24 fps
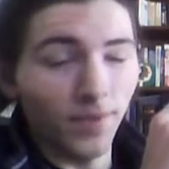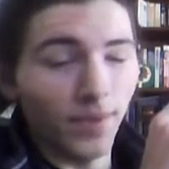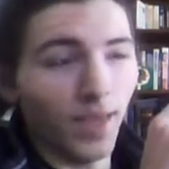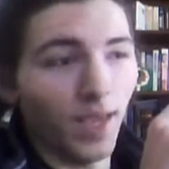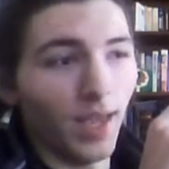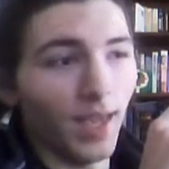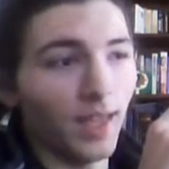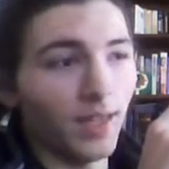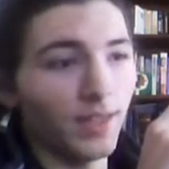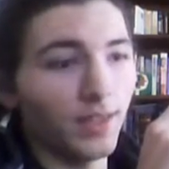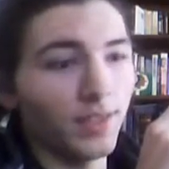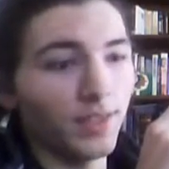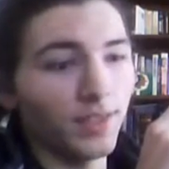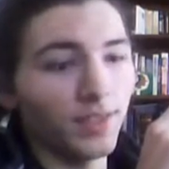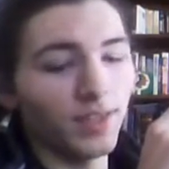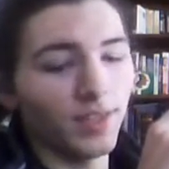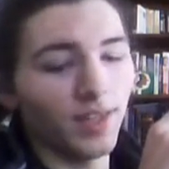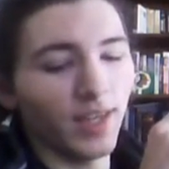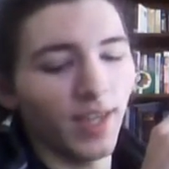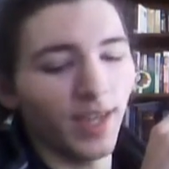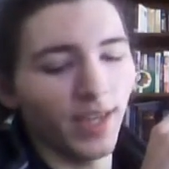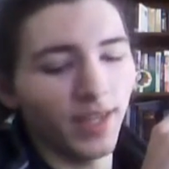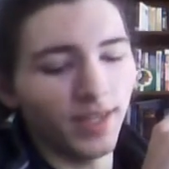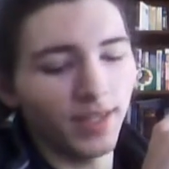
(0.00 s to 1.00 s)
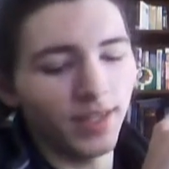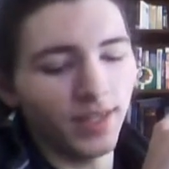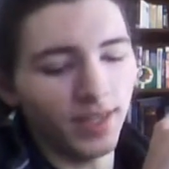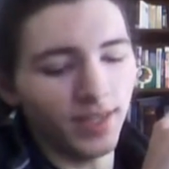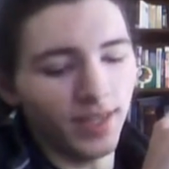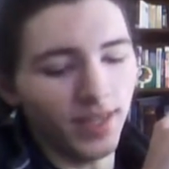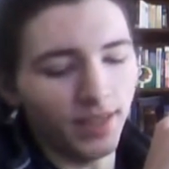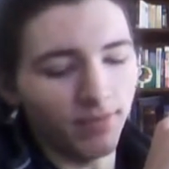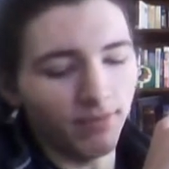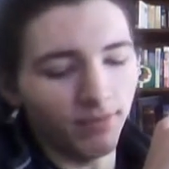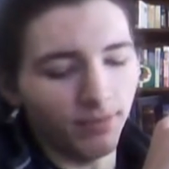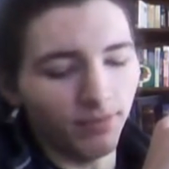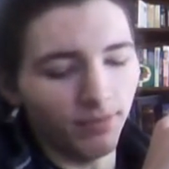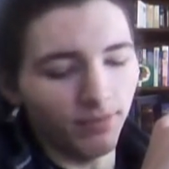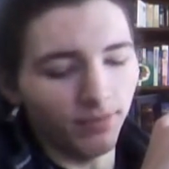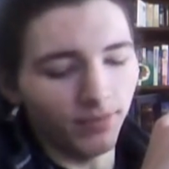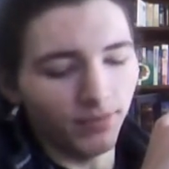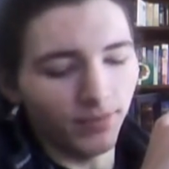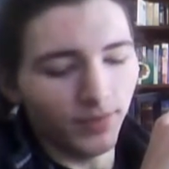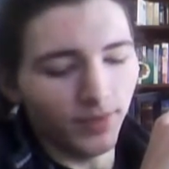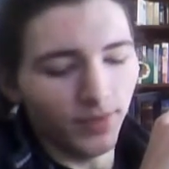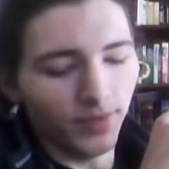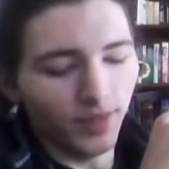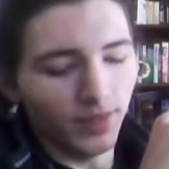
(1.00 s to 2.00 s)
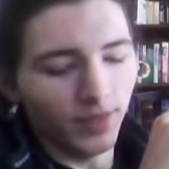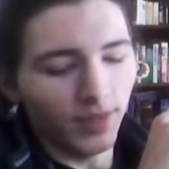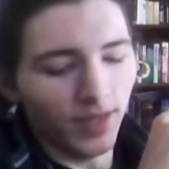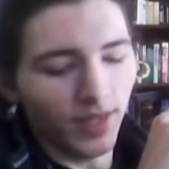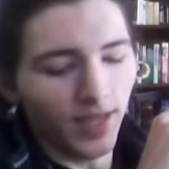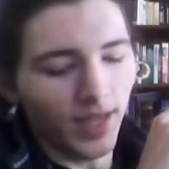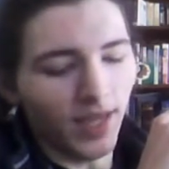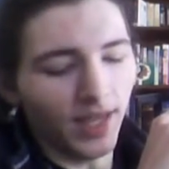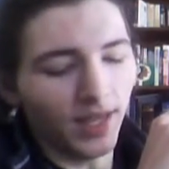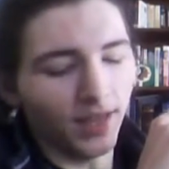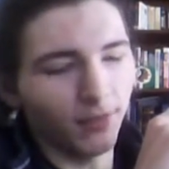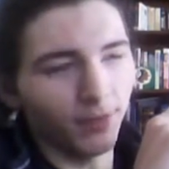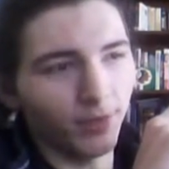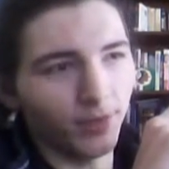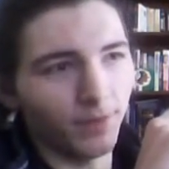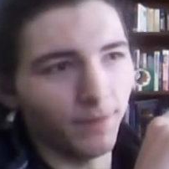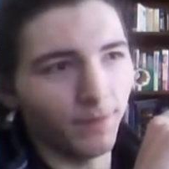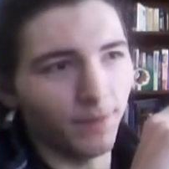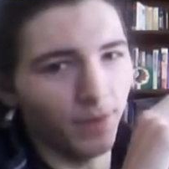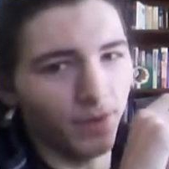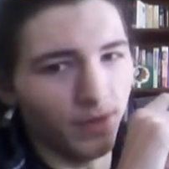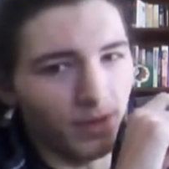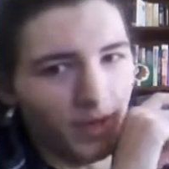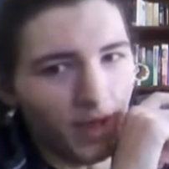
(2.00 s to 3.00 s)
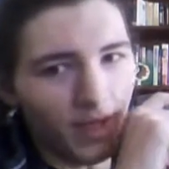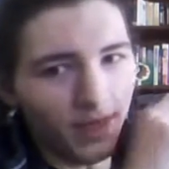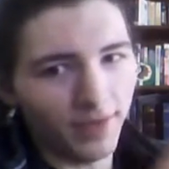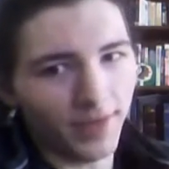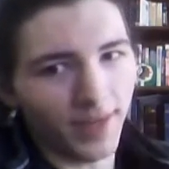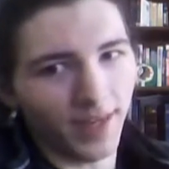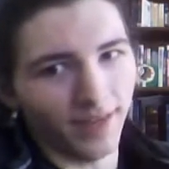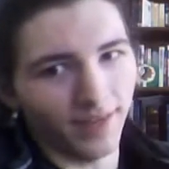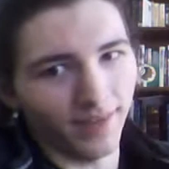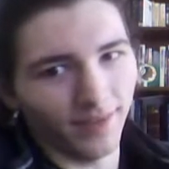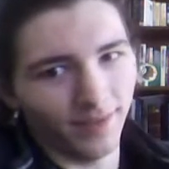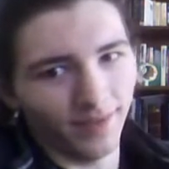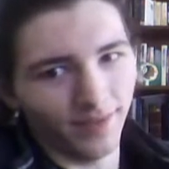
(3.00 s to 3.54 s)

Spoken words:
and it was for nothing.